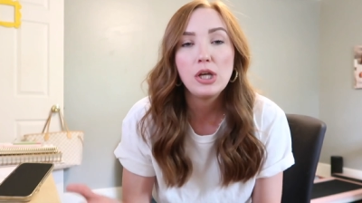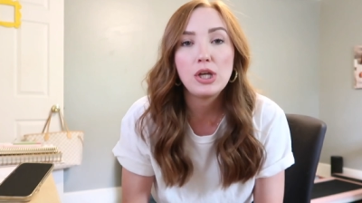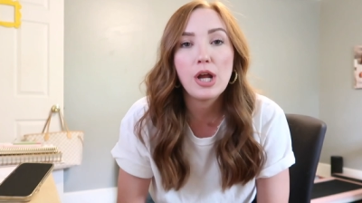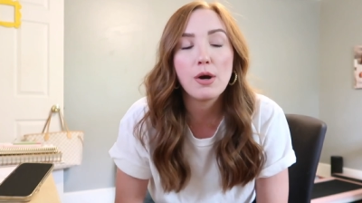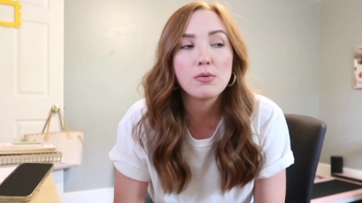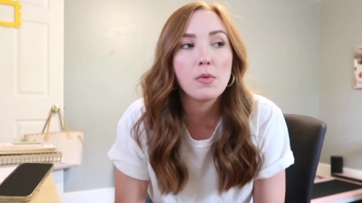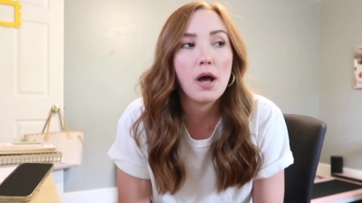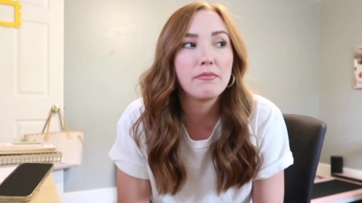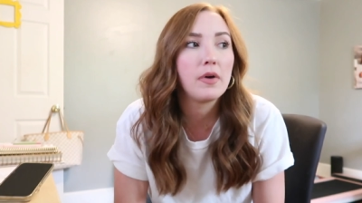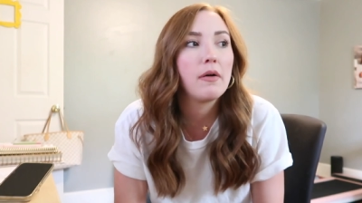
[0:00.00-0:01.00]
you know,
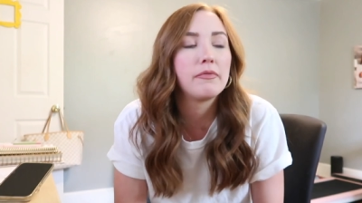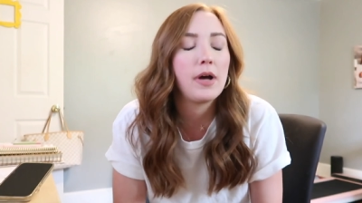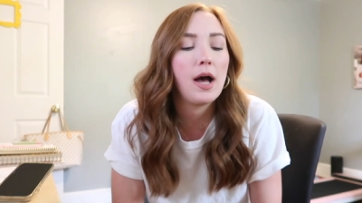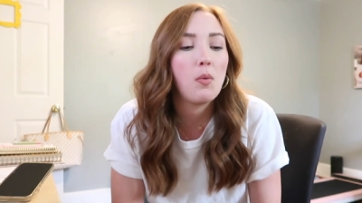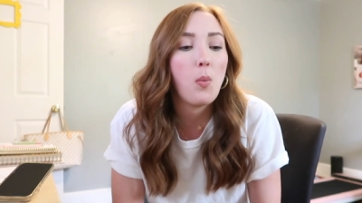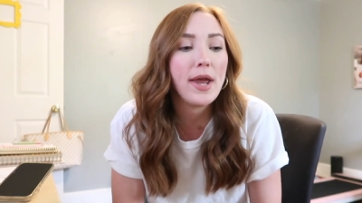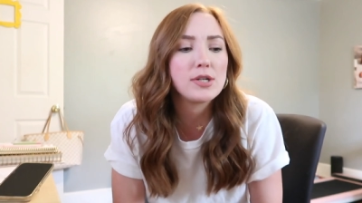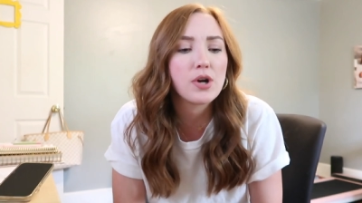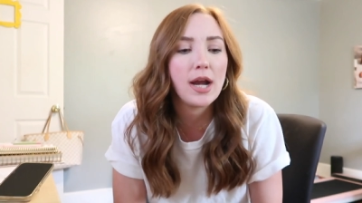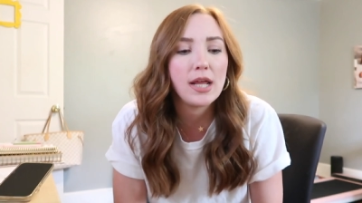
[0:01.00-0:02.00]
of, of uh,
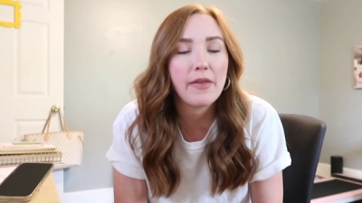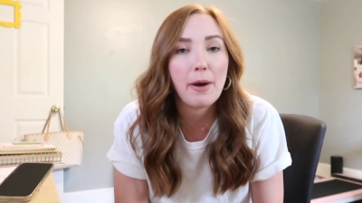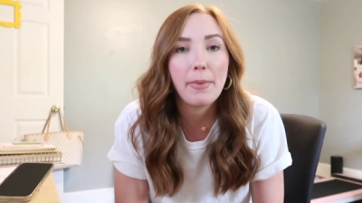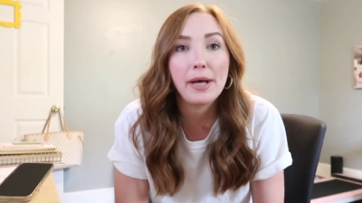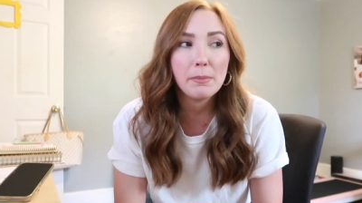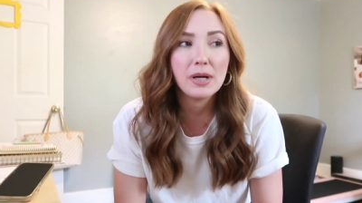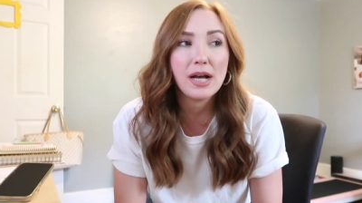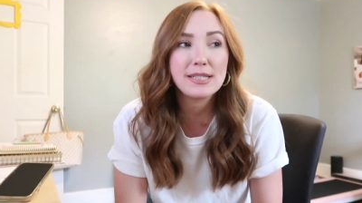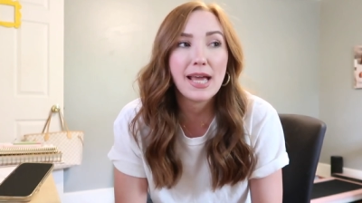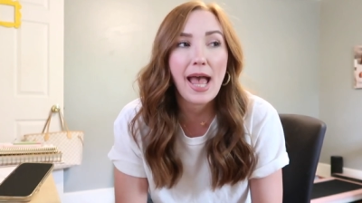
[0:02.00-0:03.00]
weight training there. But
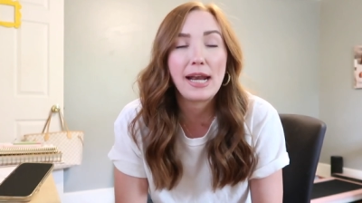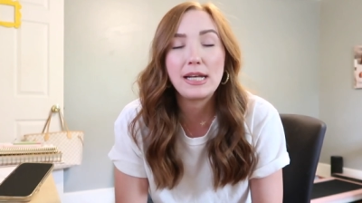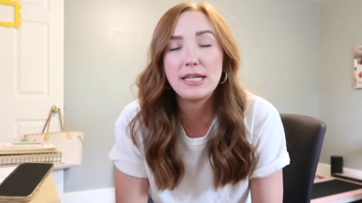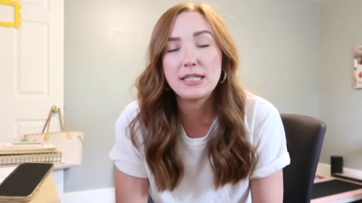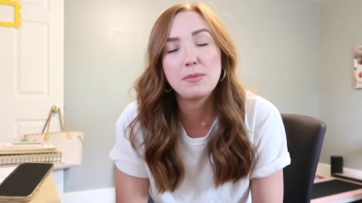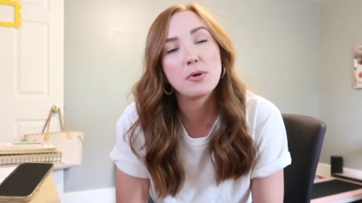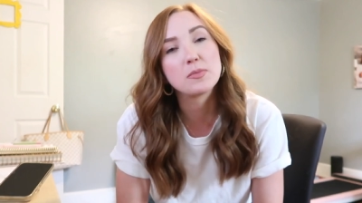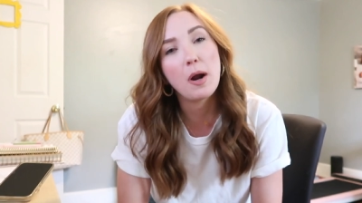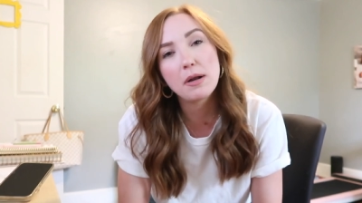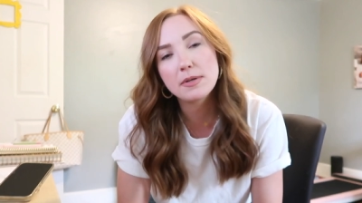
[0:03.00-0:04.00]
because I had an easy
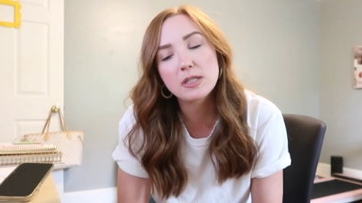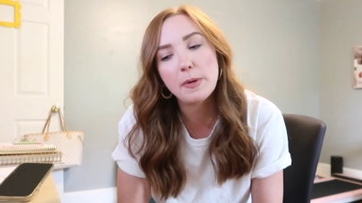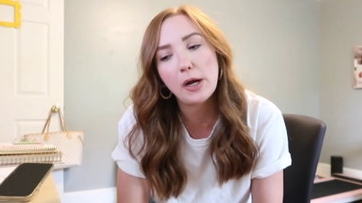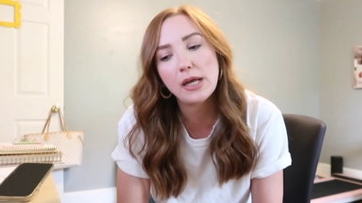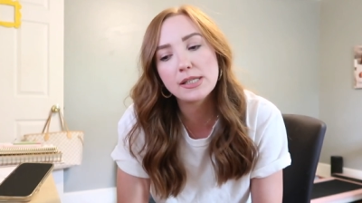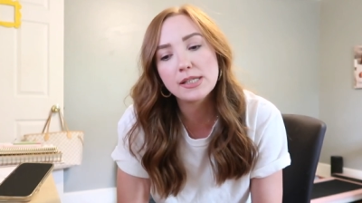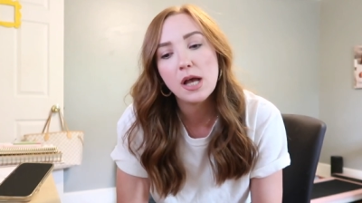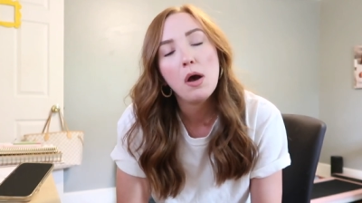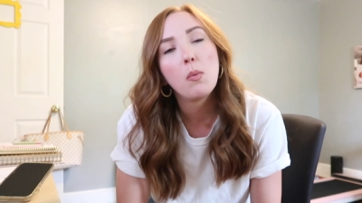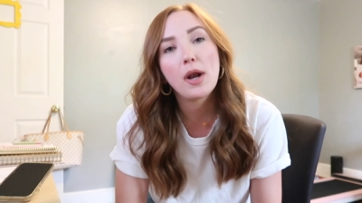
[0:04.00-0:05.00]
postpartum experience,
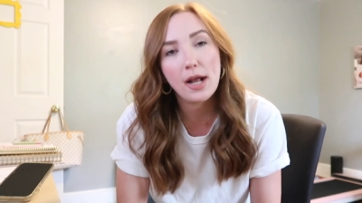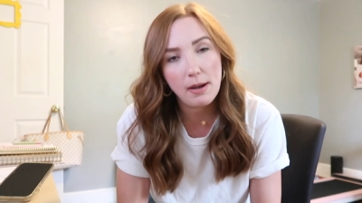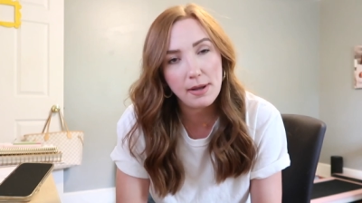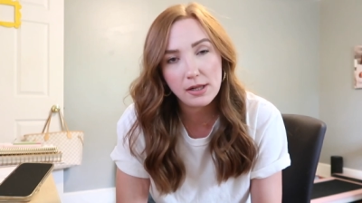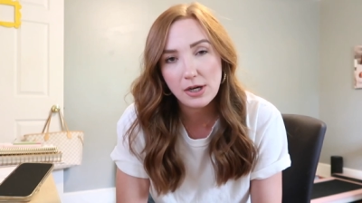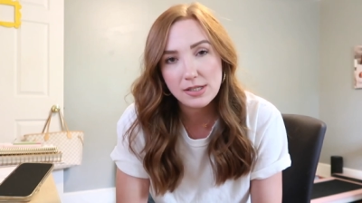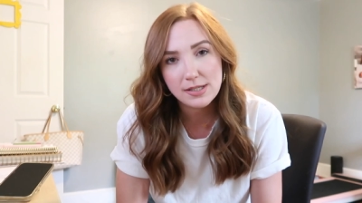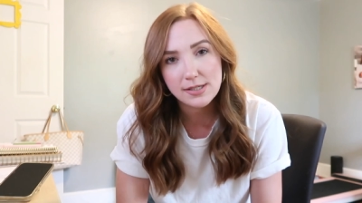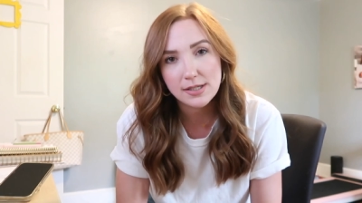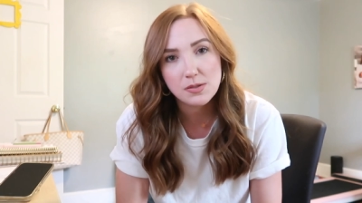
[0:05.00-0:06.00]
when I got my clearance
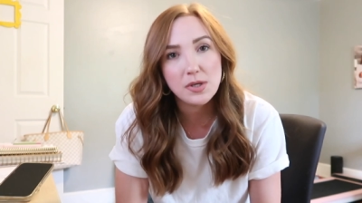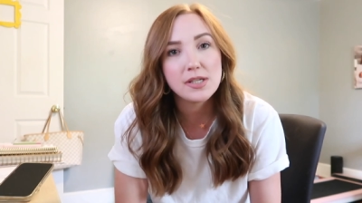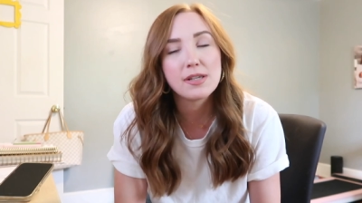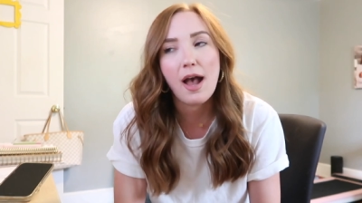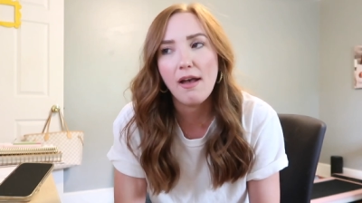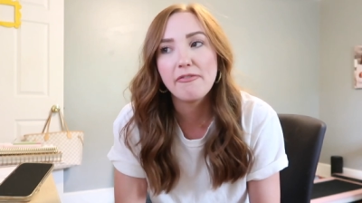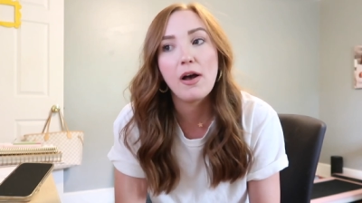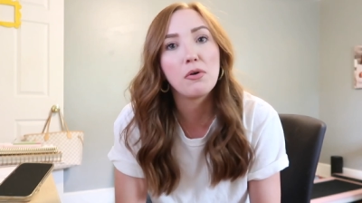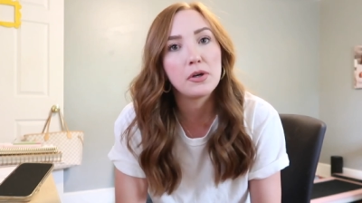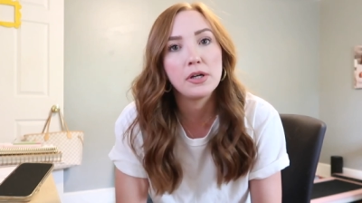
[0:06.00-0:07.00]
at six weeks, I
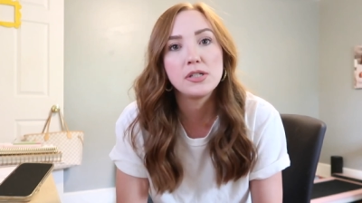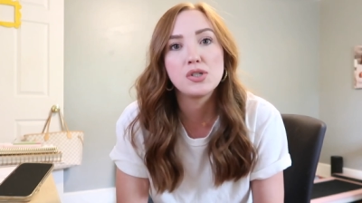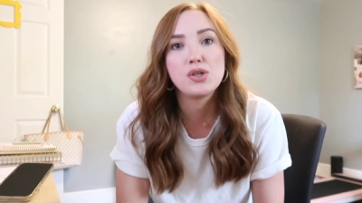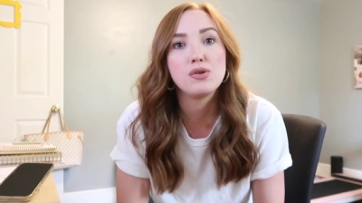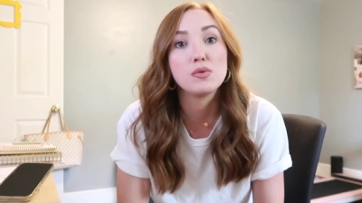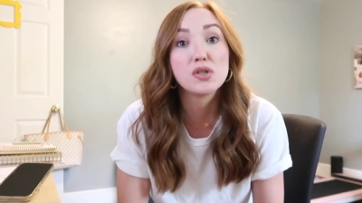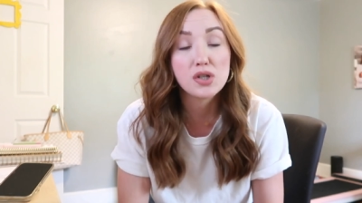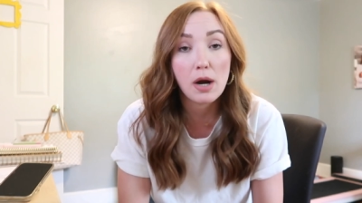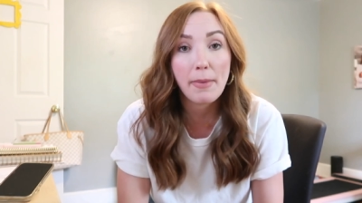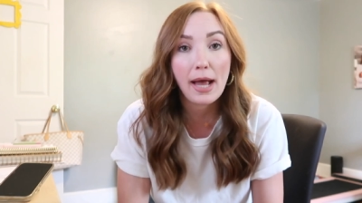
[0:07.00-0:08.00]
felt good to
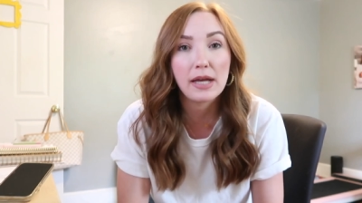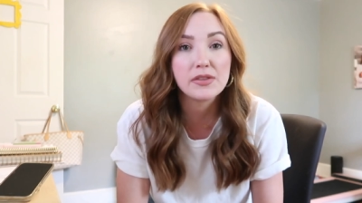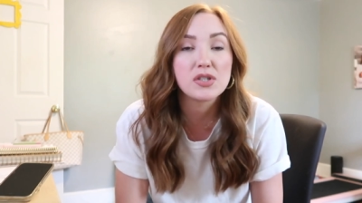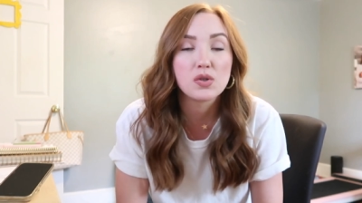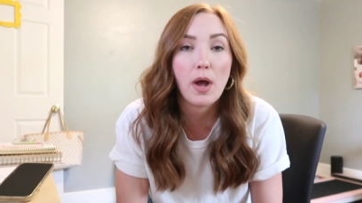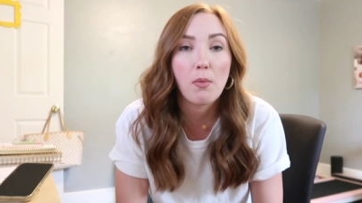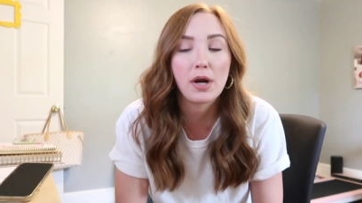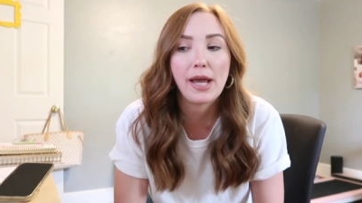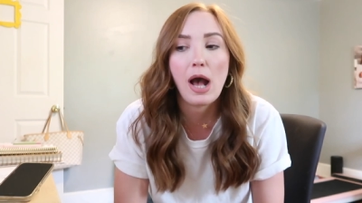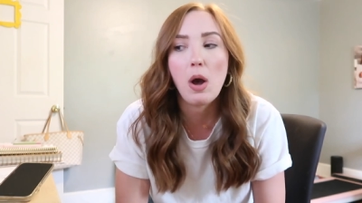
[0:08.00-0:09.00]
start back at the sweat
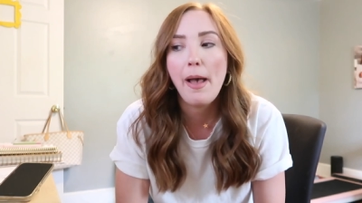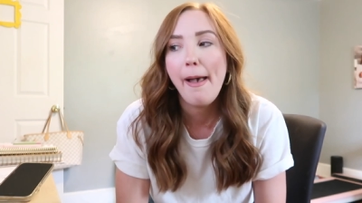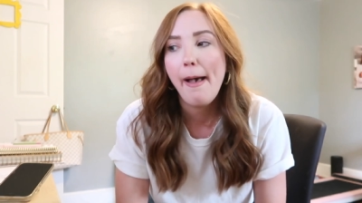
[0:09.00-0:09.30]
workout.